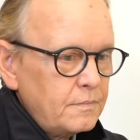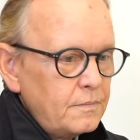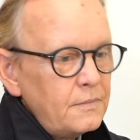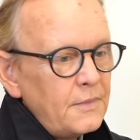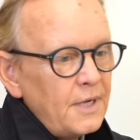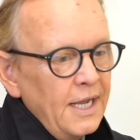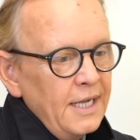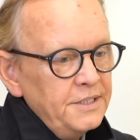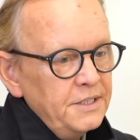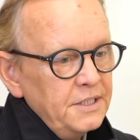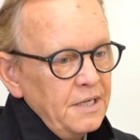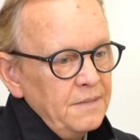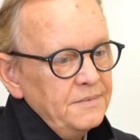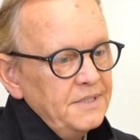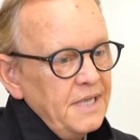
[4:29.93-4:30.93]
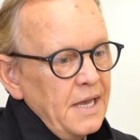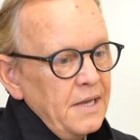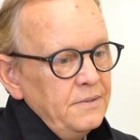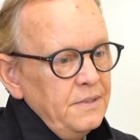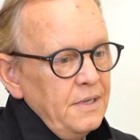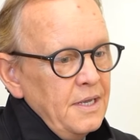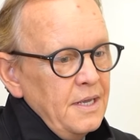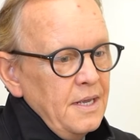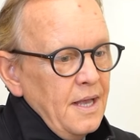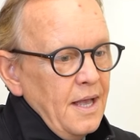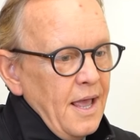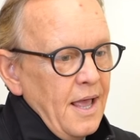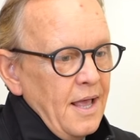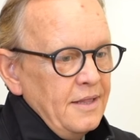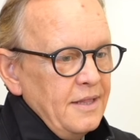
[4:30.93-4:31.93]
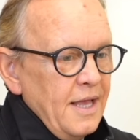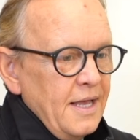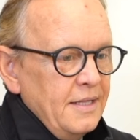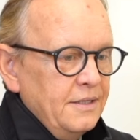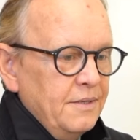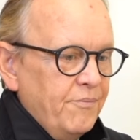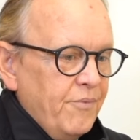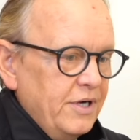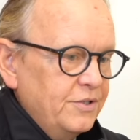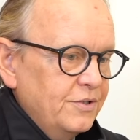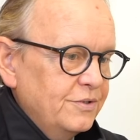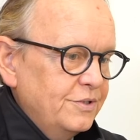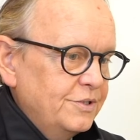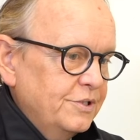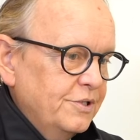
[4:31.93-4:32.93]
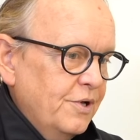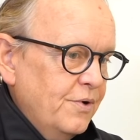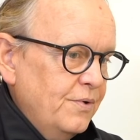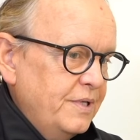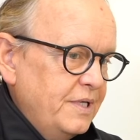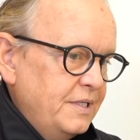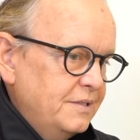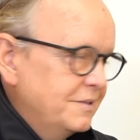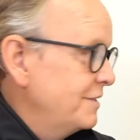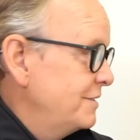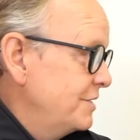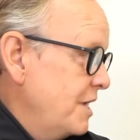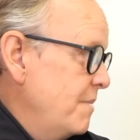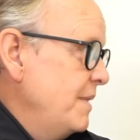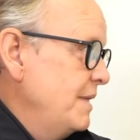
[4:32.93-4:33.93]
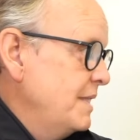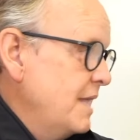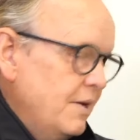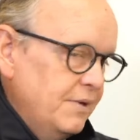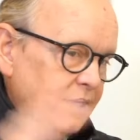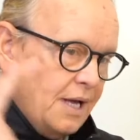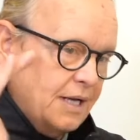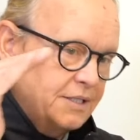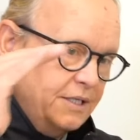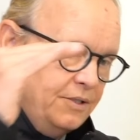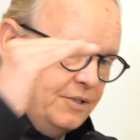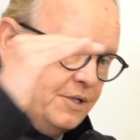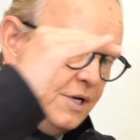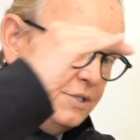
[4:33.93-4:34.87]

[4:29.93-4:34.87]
As it comes down. And then the pressure slowly starts coming down. It actually does